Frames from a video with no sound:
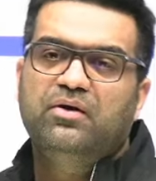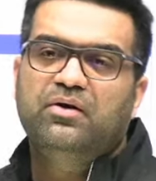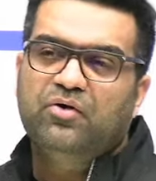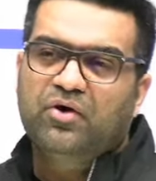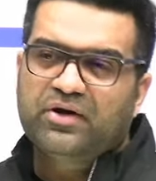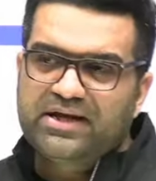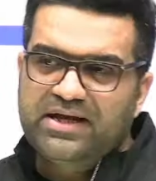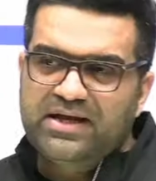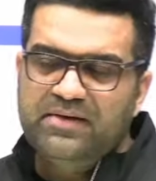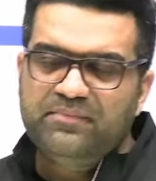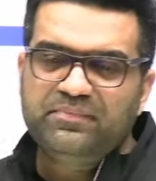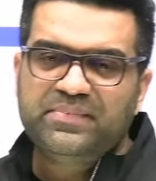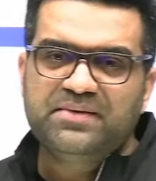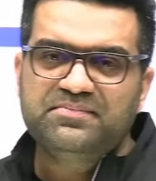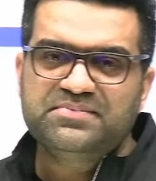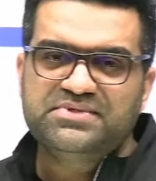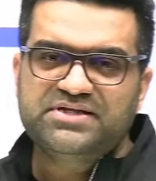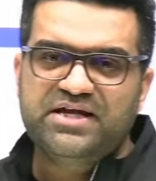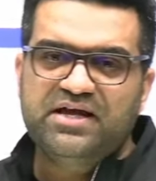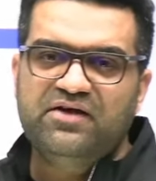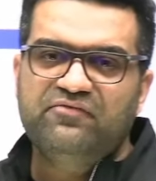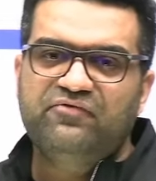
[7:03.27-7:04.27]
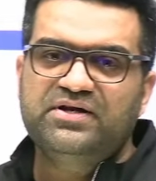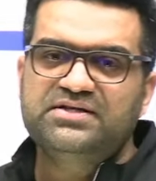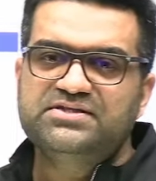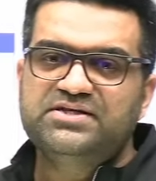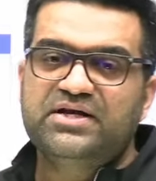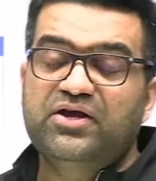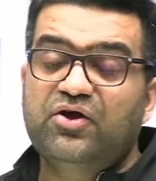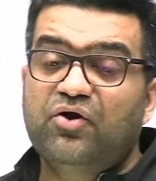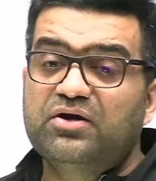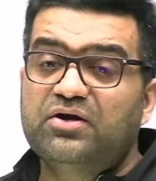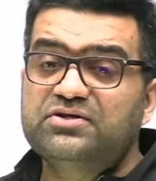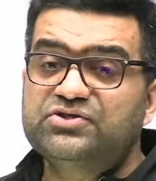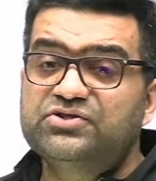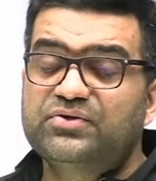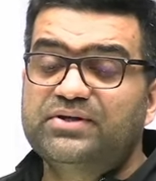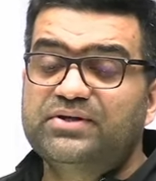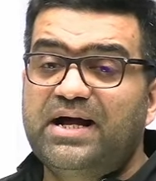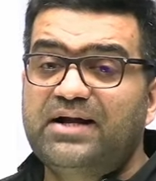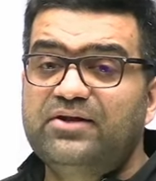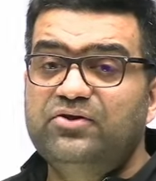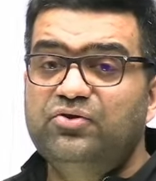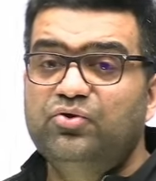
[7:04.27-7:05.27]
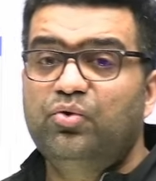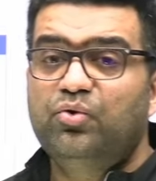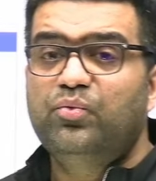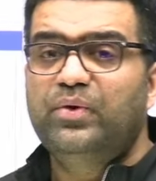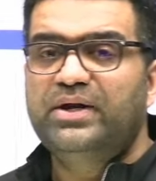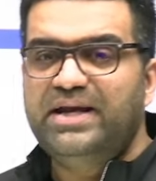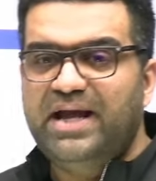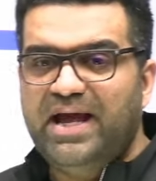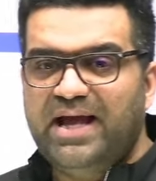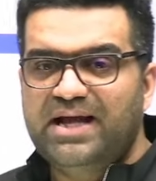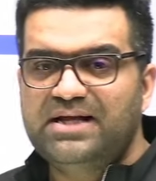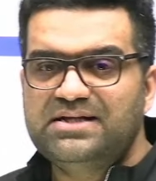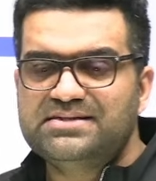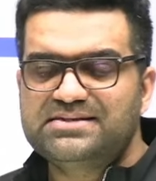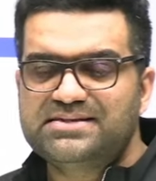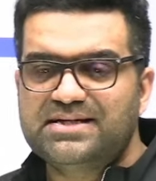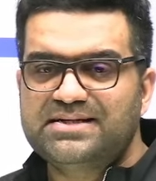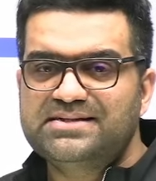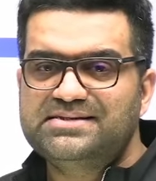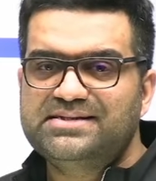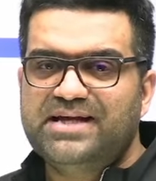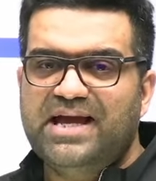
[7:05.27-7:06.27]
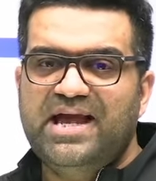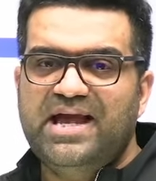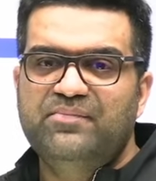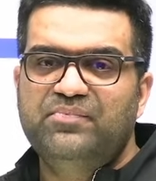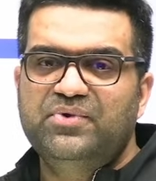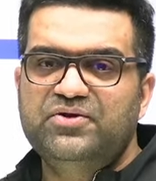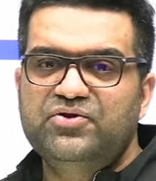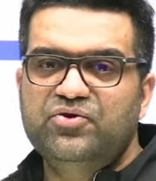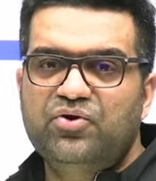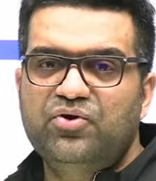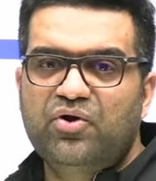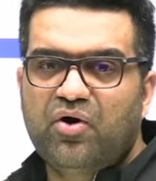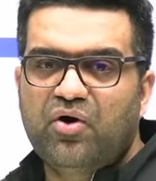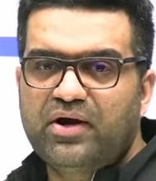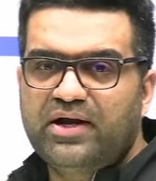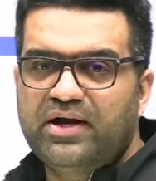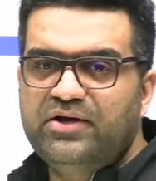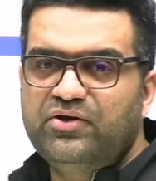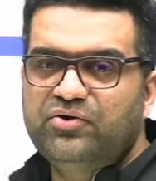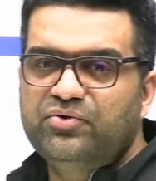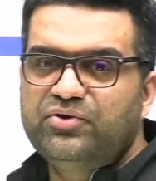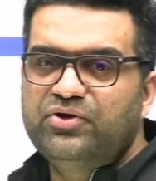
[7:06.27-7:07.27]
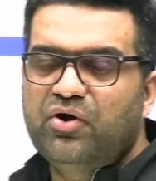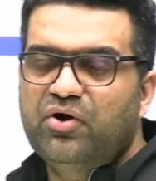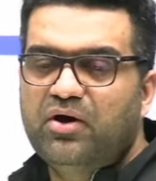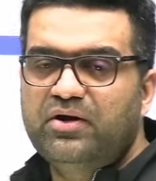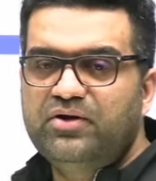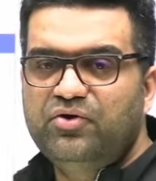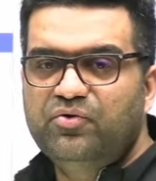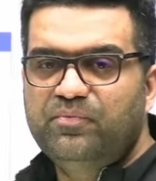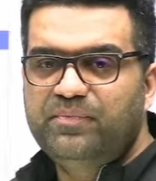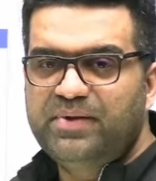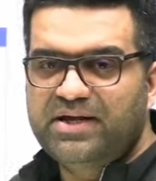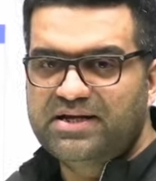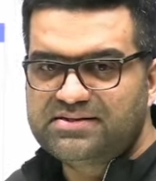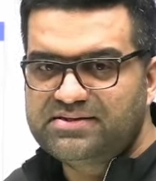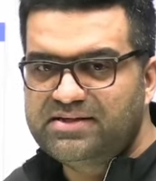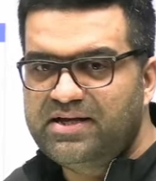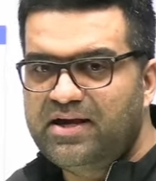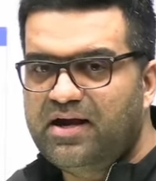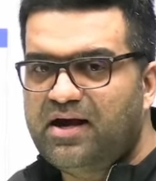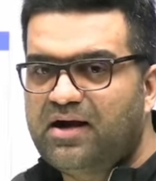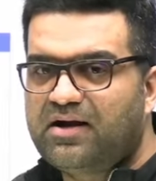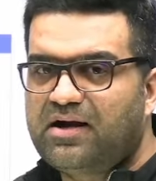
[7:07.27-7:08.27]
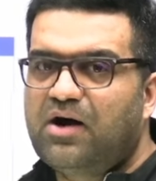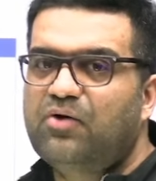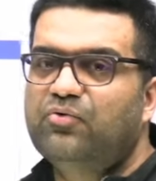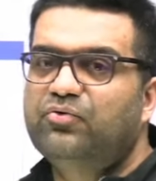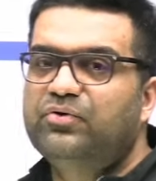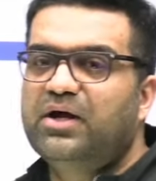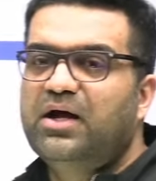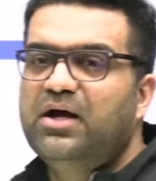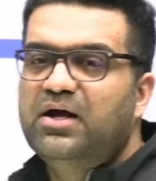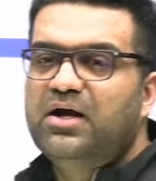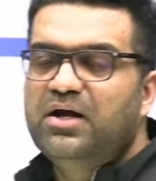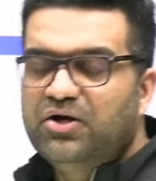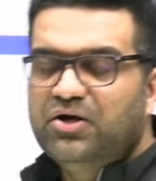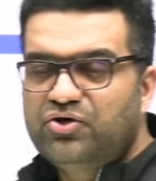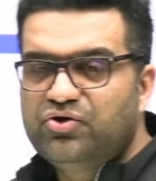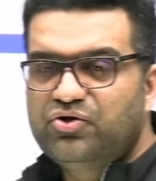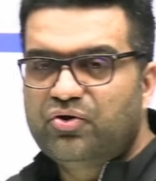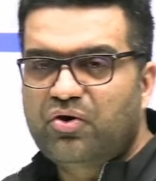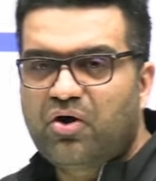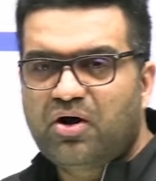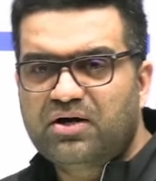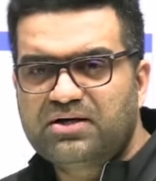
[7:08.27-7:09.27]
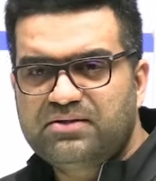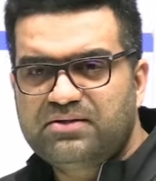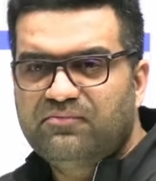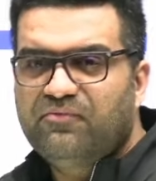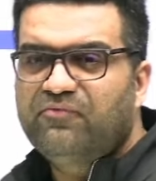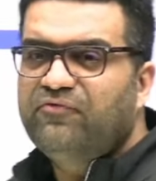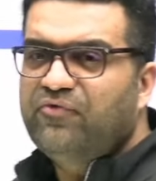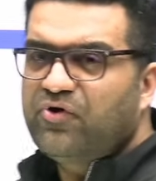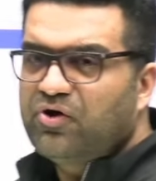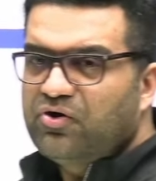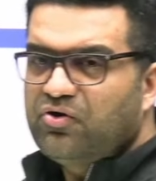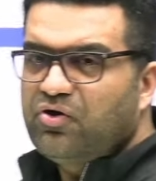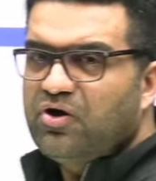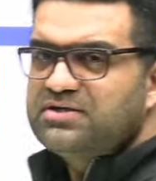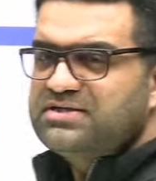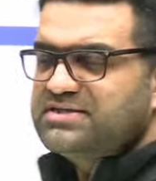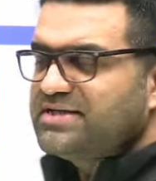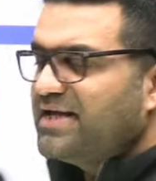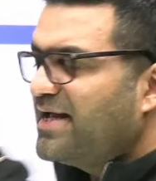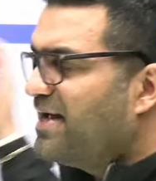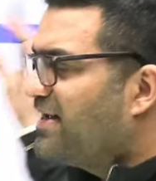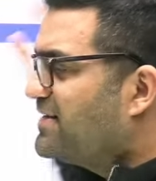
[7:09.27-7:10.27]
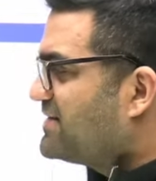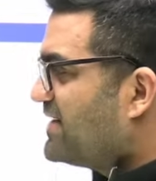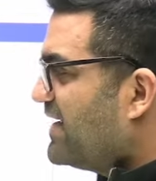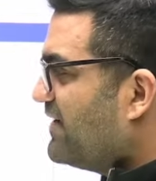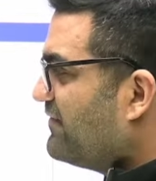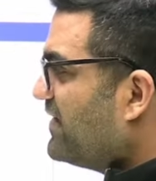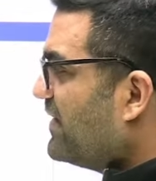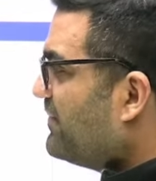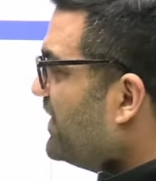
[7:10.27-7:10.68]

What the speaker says: keep them safe and secure so that no one else is able to log into your UPSC account. Do not, for God's sake, save them in